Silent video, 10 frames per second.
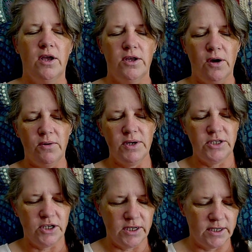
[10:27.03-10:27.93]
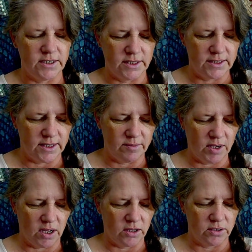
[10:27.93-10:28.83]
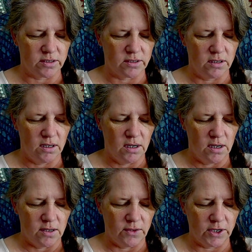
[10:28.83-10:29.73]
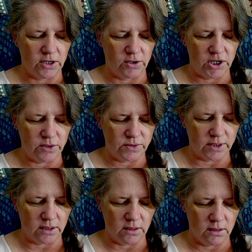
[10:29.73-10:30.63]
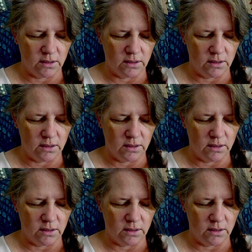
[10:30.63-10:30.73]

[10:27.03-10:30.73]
You always hook it into the same color that you're using.